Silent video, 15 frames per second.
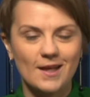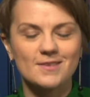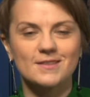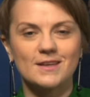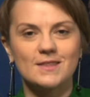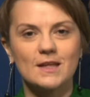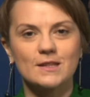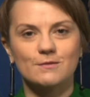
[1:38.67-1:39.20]
You
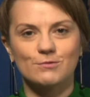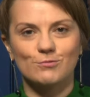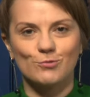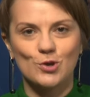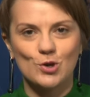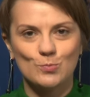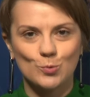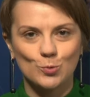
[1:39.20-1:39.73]
can.
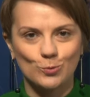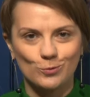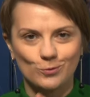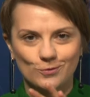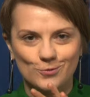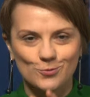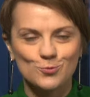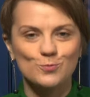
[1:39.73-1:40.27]

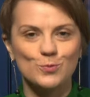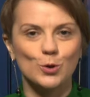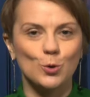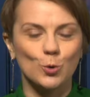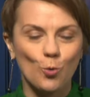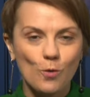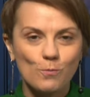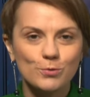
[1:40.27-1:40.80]

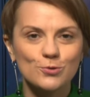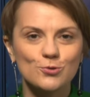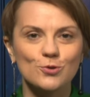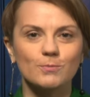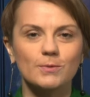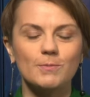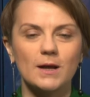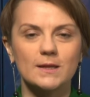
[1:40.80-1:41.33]
Once again,
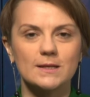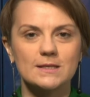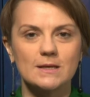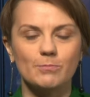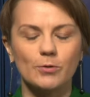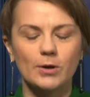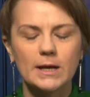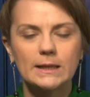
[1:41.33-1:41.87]
if you want to
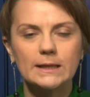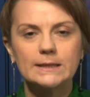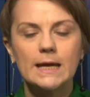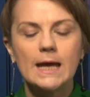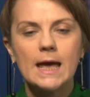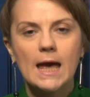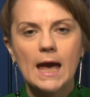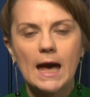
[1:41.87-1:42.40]
hear the
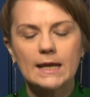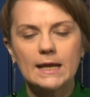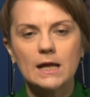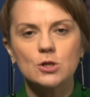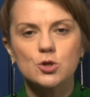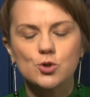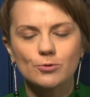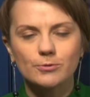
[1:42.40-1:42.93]
translation,
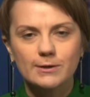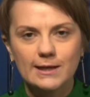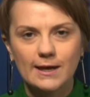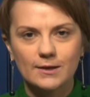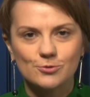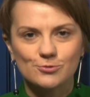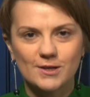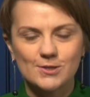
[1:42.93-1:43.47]
please
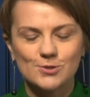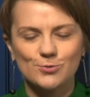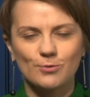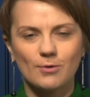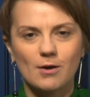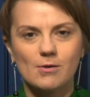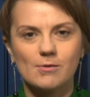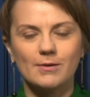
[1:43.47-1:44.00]
select the
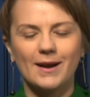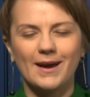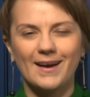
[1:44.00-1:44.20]
language.